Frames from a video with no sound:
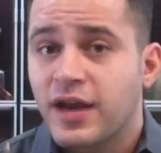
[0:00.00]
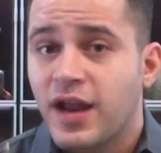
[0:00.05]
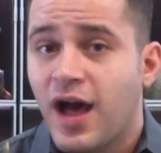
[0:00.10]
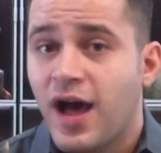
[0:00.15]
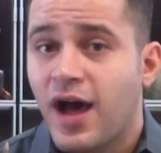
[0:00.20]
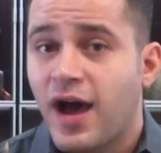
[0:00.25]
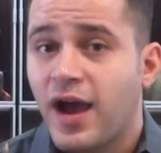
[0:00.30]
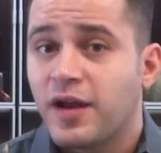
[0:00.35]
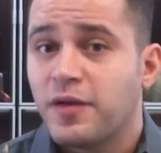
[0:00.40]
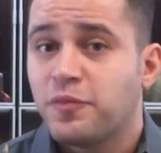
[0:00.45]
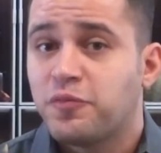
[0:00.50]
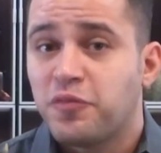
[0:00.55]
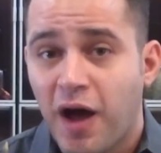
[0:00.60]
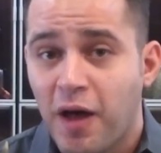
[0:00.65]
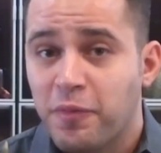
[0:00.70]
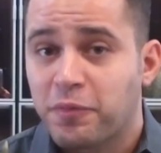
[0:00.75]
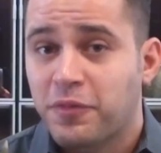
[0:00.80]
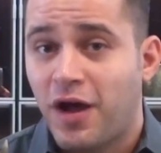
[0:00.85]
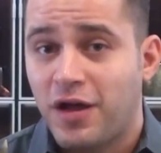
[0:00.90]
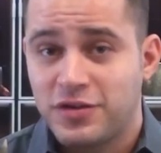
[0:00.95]
MK9
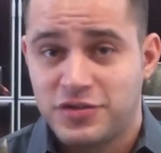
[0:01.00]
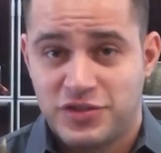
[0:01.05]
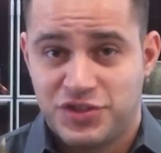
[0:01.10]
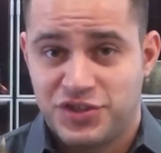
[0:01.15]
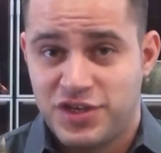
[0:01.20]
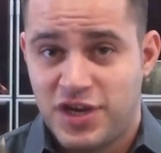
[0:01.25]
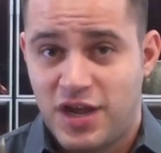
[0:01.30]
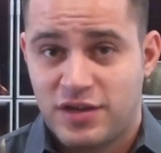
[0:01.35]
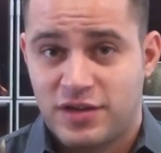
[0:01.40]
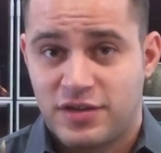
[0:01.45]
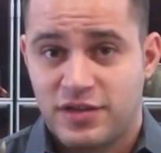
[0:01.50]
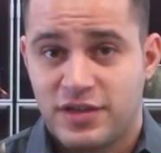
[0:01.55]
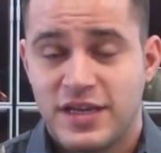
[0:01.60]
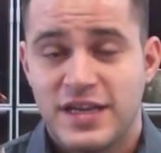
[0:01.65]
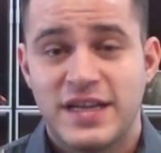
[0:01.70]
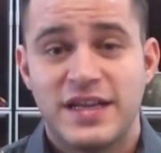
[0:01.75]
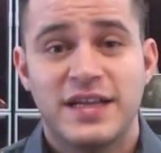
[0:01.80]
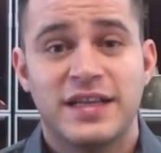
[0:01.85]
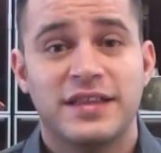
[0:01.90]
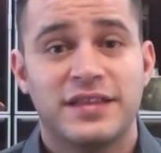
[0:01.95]
Pop Culture Shock.
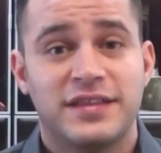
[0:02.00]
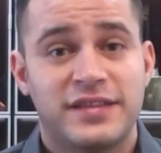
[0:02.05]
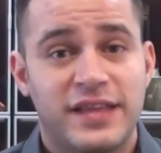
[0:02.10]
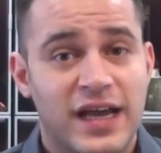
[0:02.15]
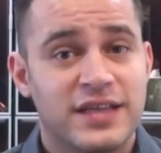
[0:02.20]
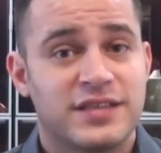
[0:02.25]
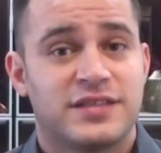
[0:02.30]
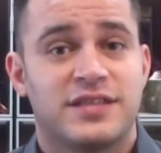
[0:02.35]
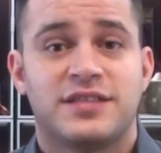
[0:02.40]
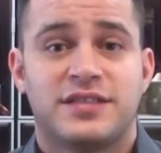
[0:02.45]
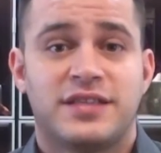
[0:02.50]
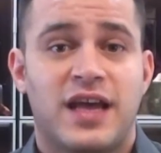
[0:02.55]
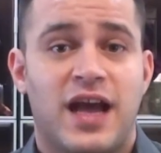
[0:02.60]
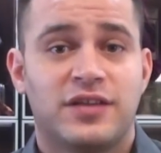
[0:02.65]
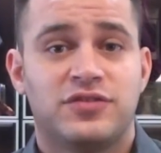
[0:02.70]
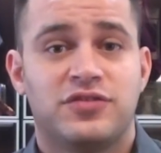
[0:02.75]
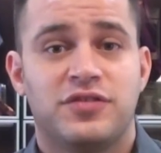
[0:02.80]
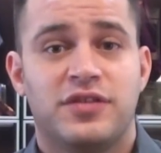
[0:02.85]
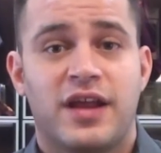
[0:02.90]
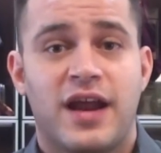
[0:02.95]
That's the
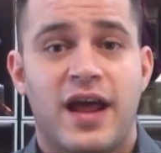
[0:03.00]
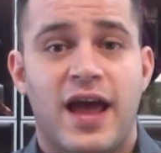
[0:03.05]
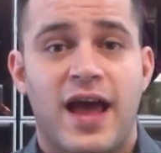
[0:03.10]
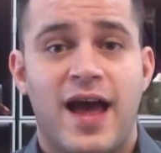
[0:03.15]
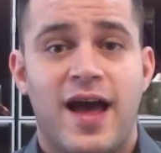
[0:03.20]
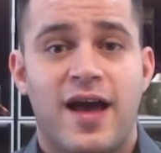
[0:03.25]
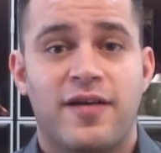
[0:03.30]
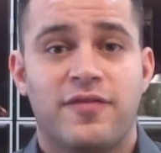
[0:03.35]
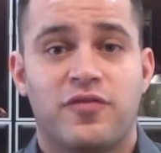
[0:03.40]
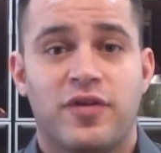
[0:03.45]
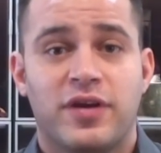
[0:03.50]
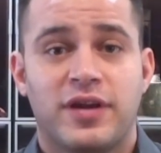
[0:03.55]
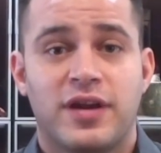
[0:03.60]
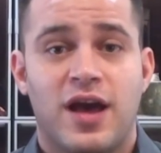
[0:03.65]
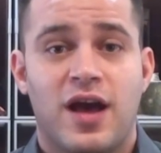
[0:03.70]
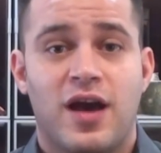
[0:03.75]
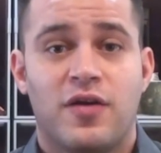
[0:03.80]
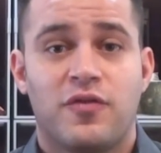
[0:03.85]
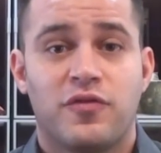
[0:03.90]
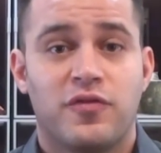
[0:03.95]
statue that I have right
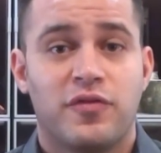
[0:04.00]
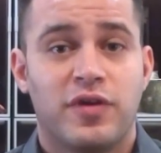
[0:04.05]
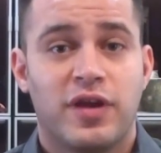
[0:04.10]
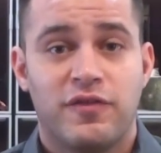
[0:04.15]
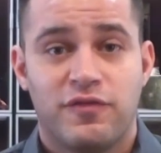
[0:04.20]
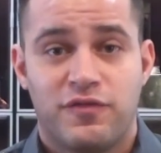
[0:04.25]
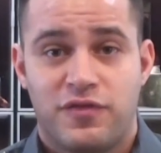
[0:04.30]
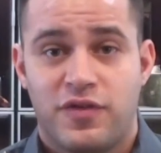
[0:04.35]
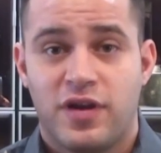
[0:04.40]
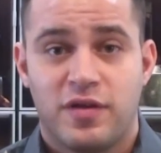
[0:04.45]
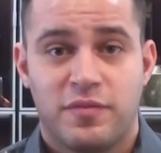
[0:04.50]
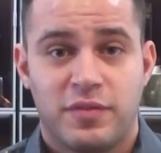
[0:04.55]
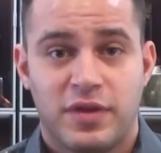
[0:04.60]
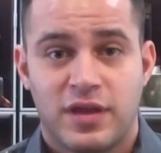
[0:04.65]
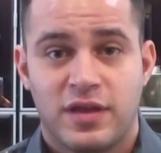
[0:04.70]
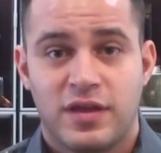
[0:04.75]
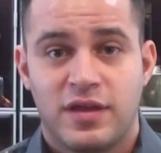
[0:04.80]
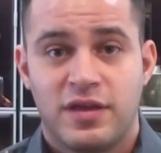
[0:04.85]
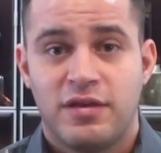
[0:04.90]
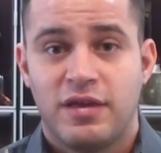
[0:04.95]
now in front of me.
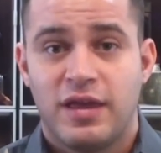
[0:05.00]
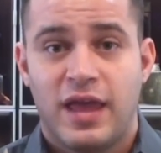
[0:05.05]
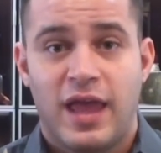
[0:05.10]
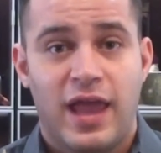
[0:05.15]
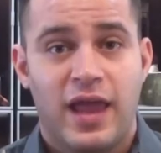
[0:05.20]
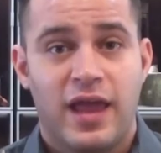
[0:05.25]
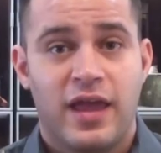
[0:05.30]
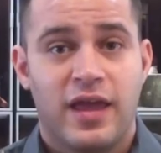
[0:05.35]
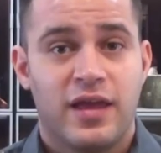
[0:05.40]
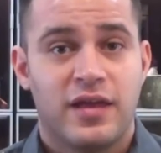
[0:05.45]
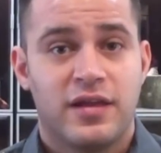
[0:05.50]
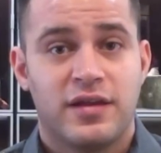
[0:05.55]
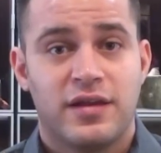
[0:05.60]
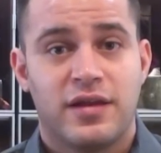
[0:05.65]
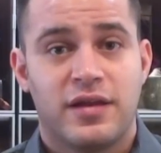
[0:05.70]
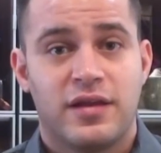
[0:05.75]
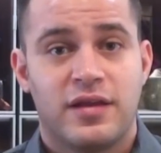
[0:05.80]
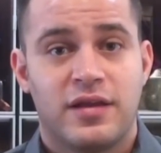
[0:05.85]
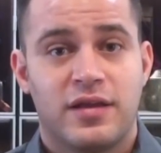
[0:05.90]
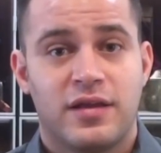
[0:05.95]
And
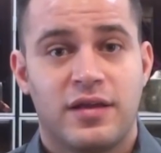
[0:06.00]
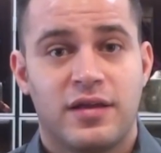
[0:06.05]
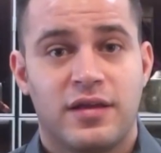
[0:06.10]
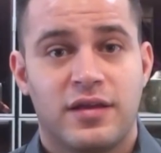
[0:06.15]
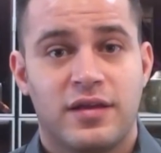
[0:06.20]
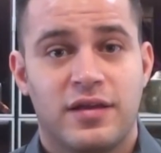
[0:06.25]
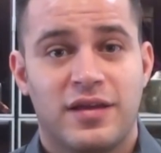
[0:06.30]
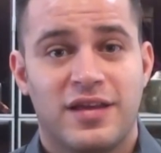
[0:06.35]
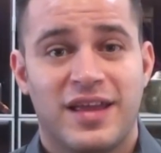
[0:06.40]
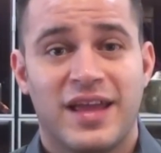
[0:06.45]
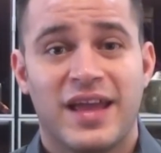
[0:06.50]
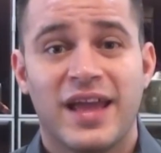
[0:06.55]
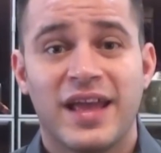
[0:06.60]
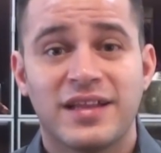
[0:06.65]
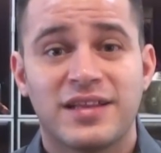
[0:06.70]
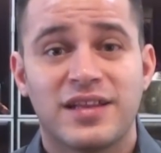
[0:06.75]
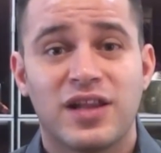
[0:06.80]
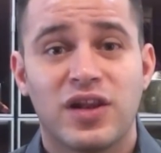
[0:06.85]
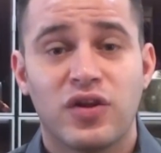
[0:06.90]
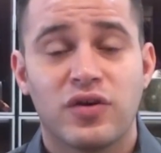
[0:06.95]

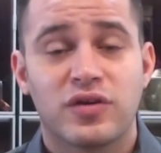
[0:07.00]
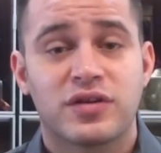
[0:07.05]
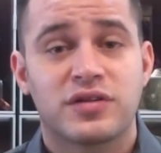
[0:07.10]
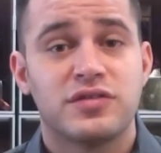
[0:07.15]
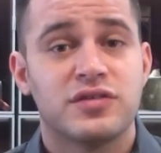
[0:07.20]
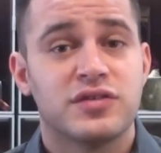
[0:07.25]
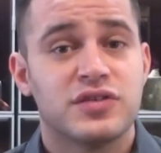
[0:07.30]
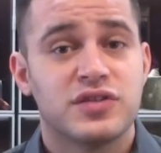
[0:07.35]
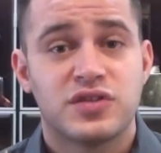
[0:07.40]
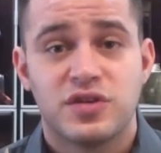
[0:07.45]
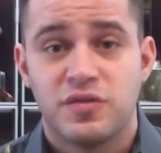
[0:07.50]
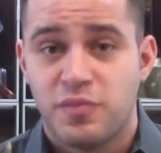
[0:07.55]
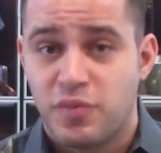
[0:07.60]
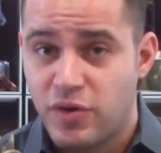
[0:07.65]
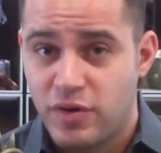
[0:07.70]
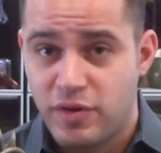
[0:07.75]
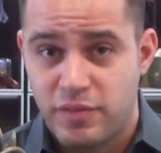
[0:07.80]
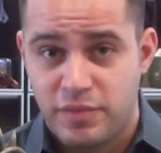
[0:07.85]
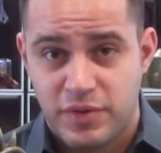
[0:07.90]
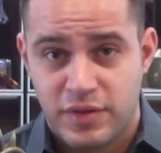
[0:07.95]
it looked
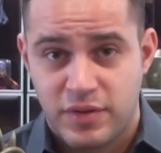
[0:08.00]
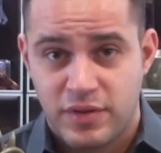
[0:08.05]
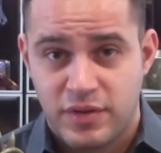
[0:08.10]
superb.